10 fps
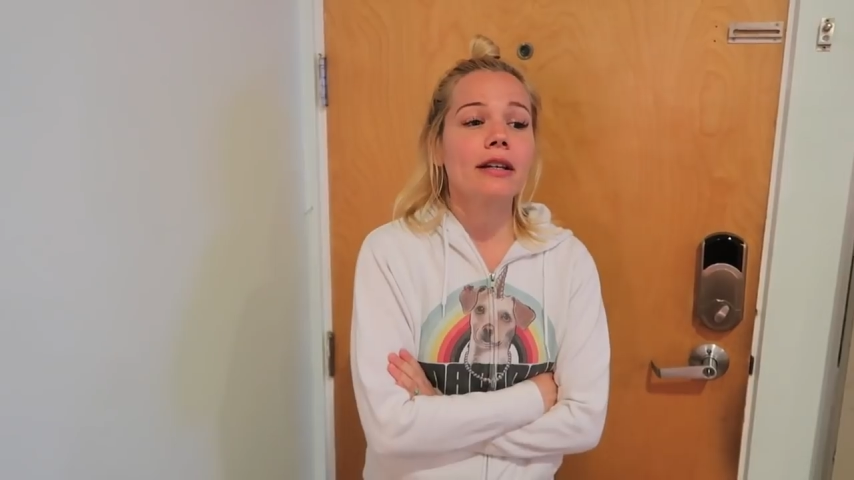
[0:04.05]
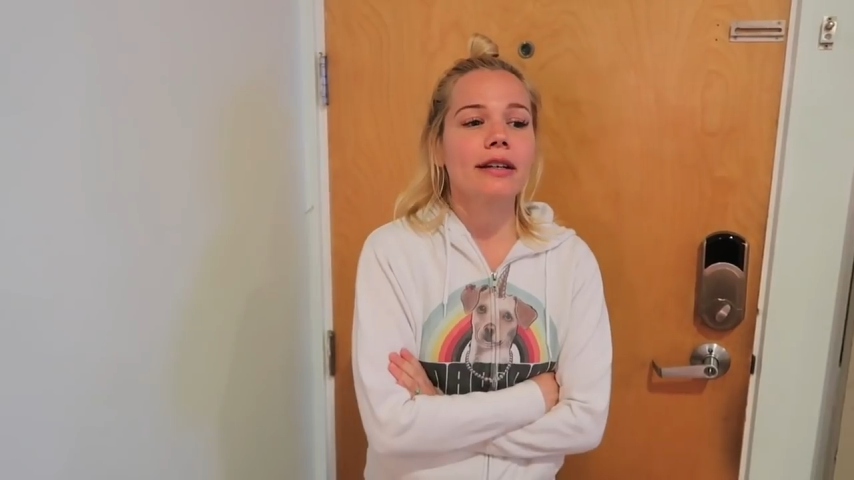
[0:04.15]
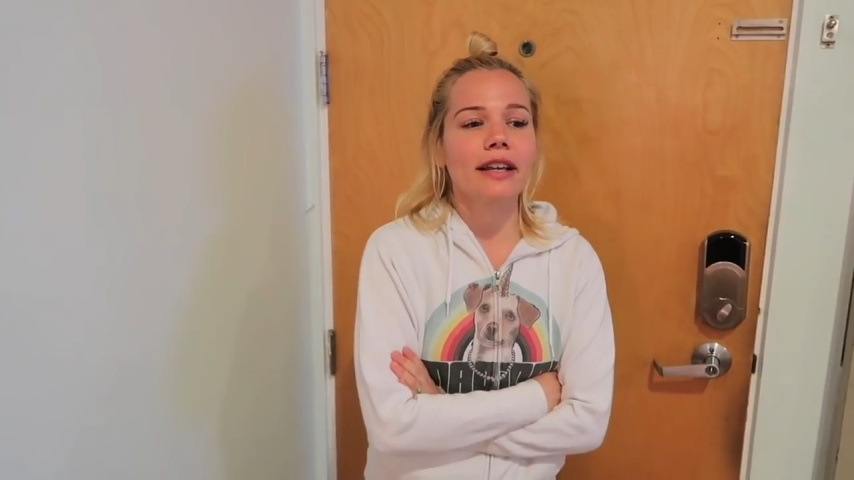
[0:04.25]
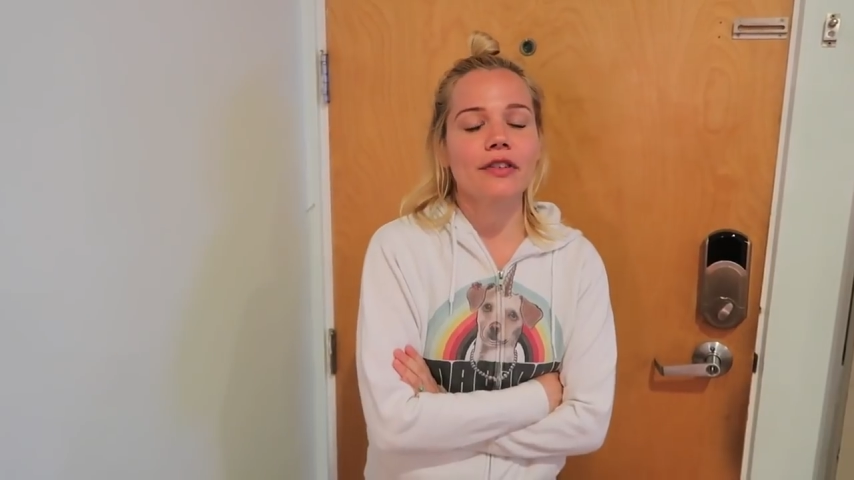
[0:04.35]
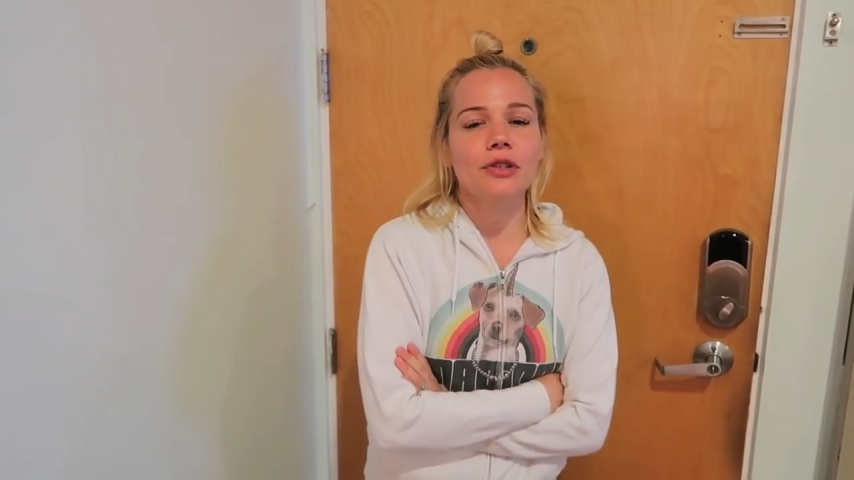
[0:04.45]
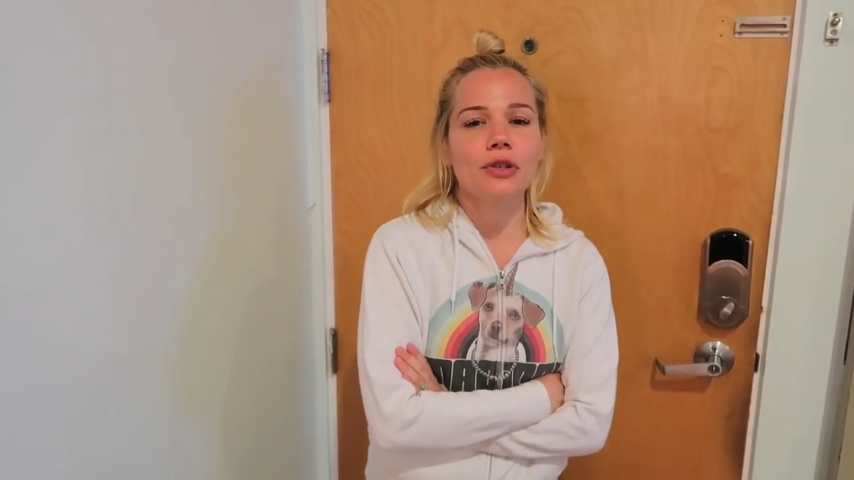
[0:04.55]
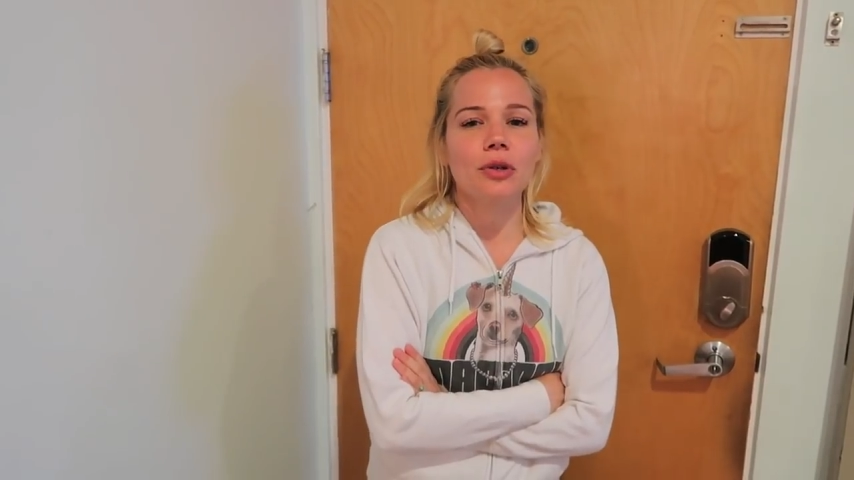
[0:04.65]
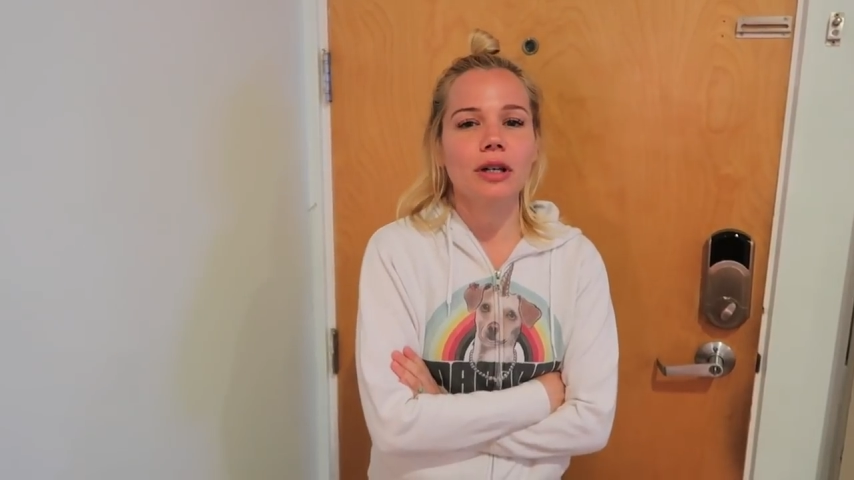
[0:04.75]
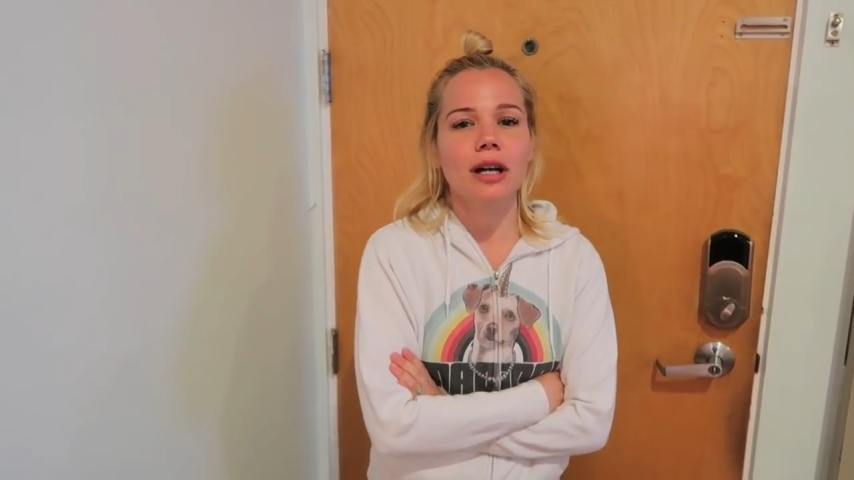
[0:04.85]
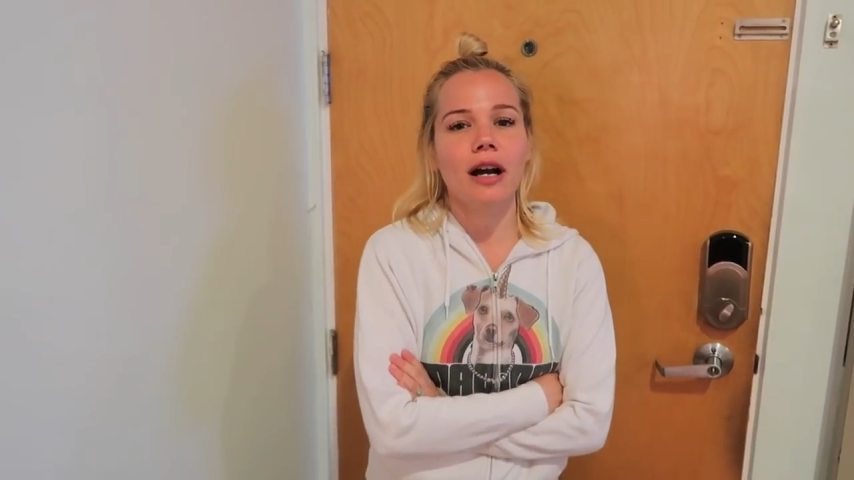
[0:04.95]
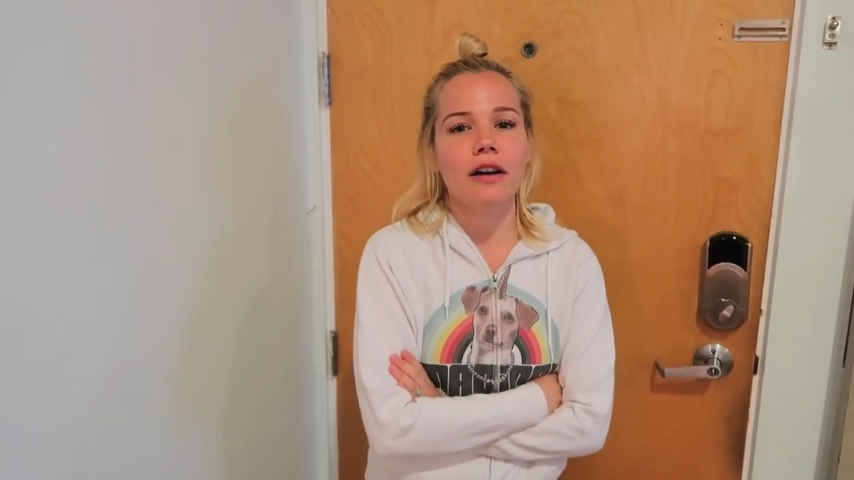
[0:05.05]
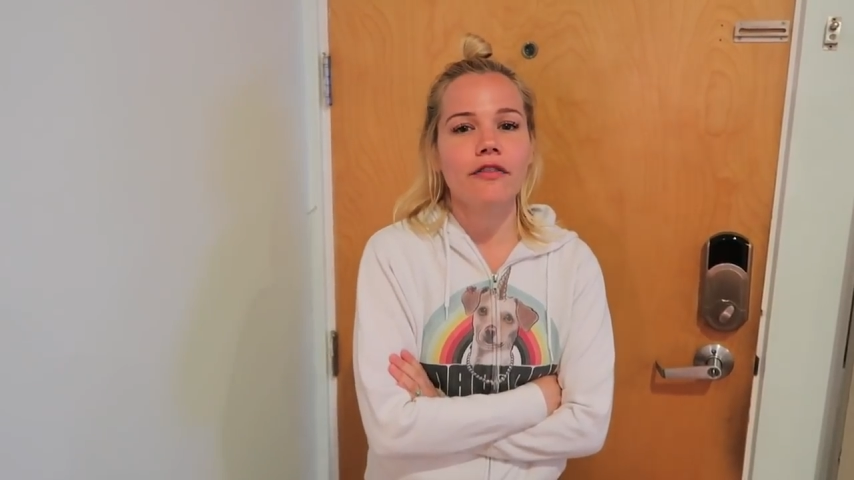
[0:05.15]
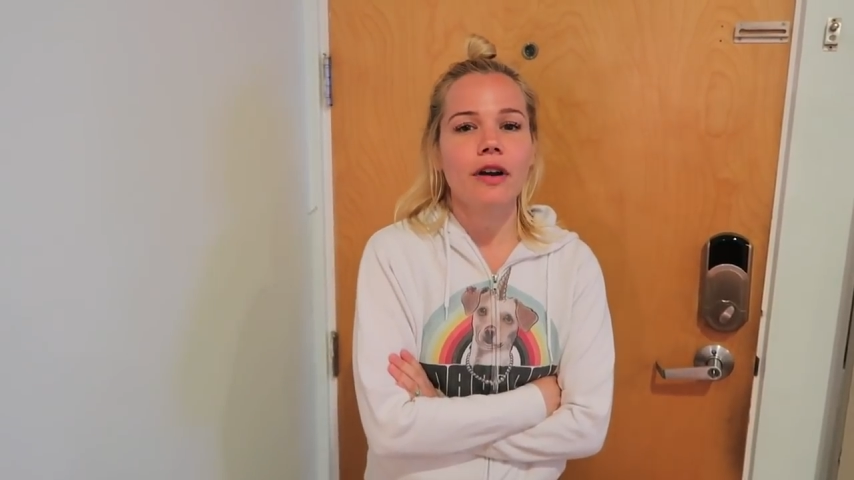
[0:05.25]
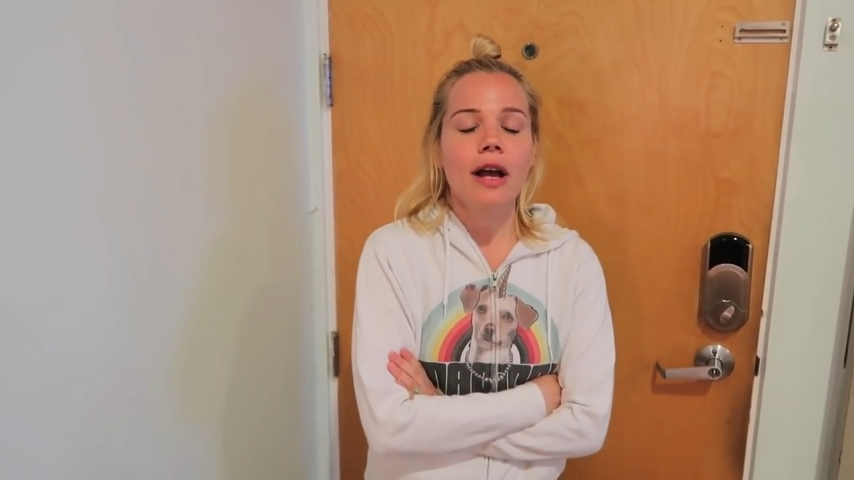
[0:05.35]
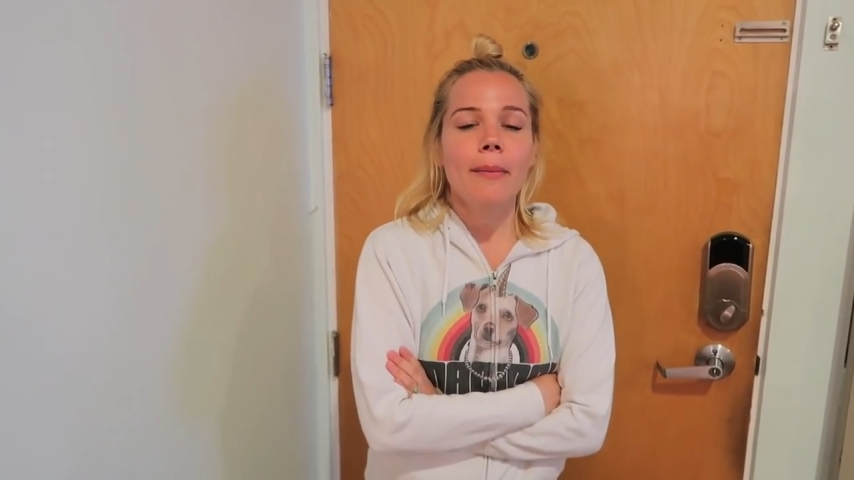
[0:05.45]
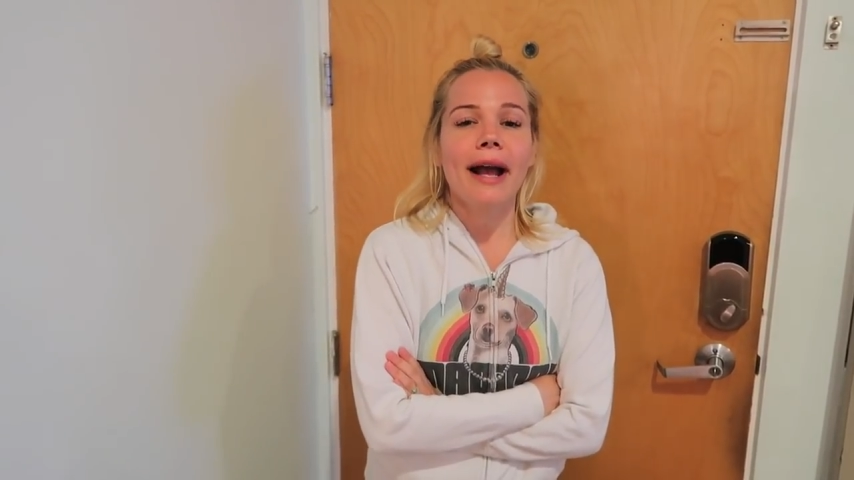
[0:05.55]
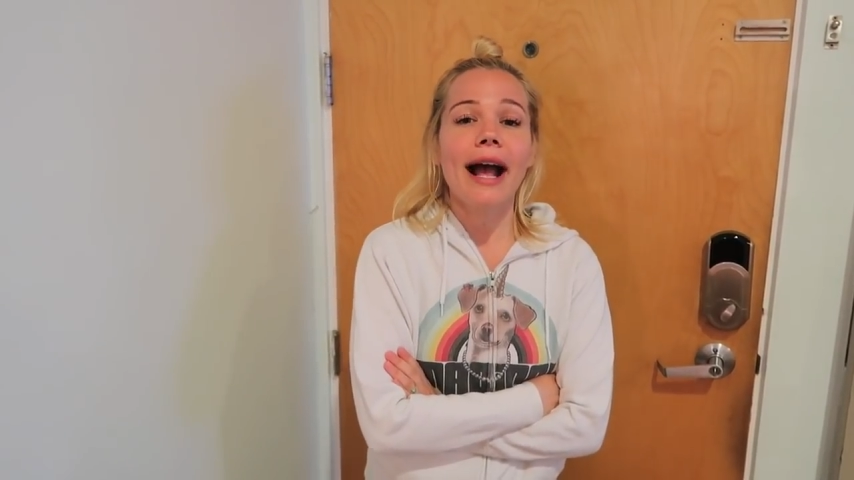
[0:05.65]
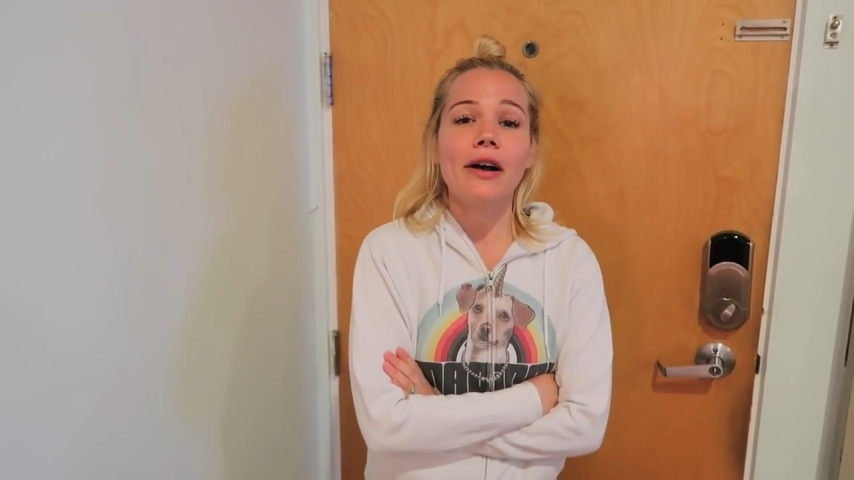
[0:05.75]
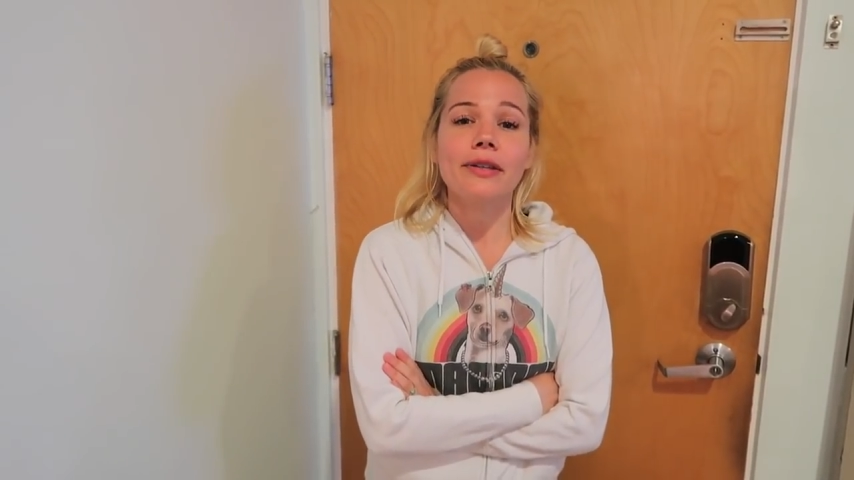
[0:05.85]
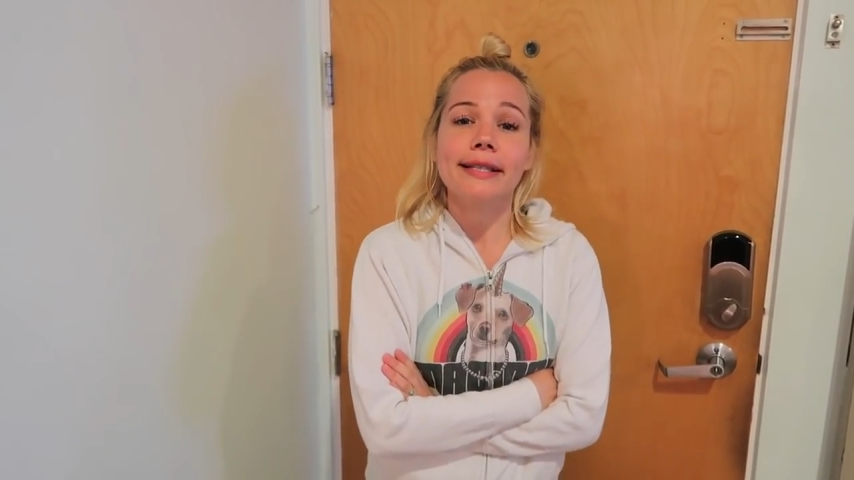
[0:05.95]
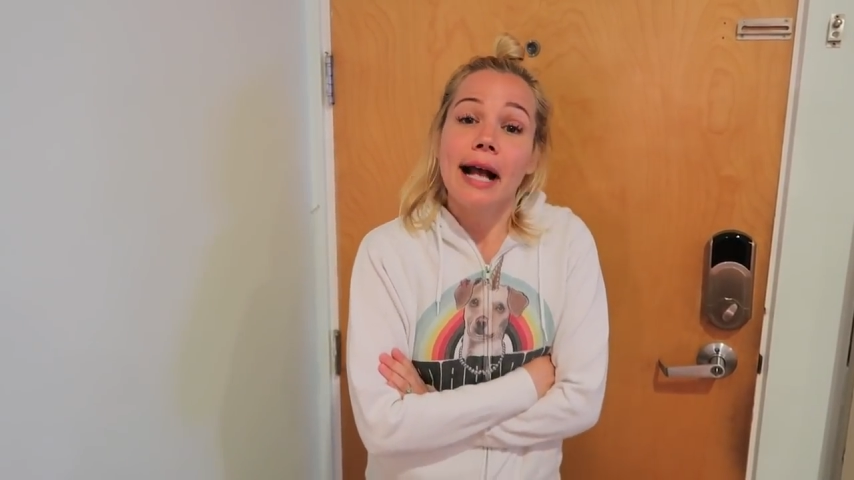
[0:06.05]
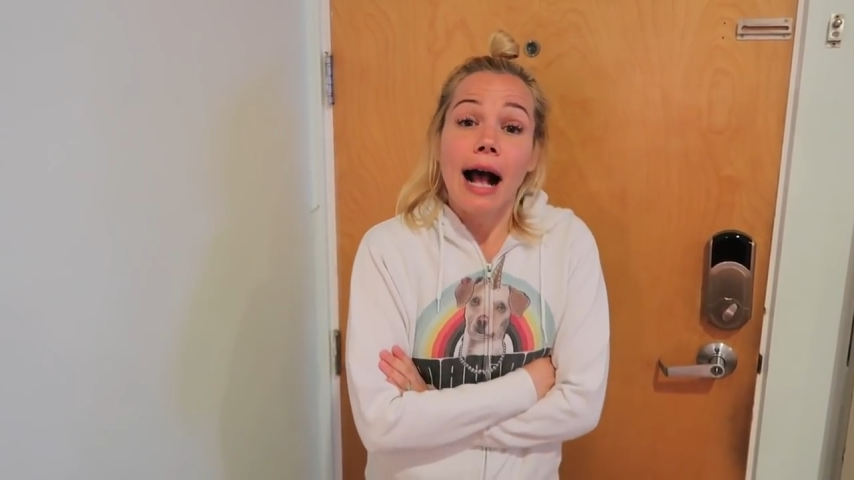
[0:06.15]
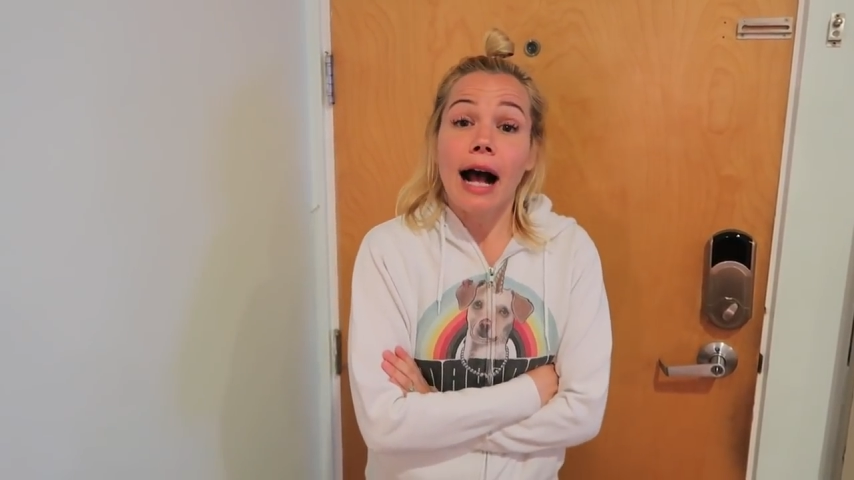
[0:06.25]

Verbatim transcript: here to give you a tour of my house.